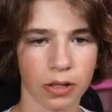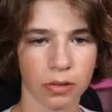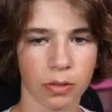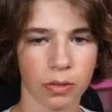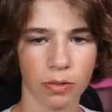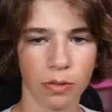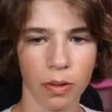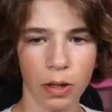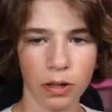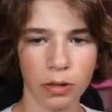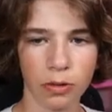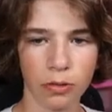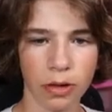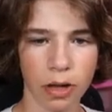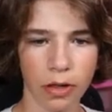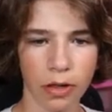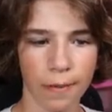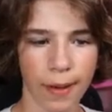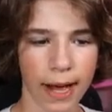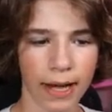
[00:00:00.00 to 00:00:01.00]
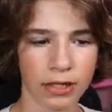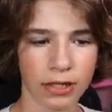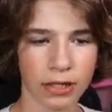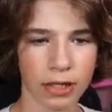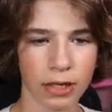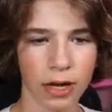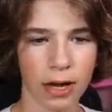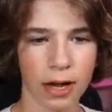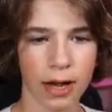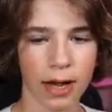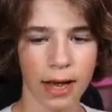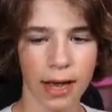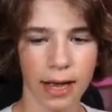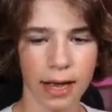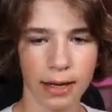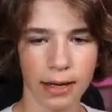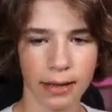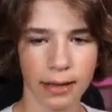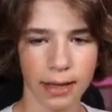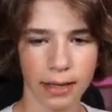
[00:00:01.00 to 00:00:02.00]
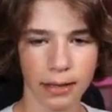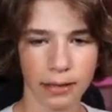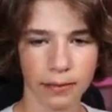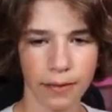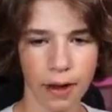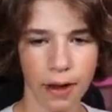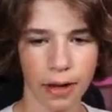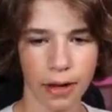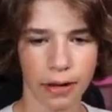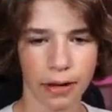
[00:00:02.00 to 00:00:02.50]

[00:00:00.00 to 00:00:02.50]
We'll do another match, and that's fine.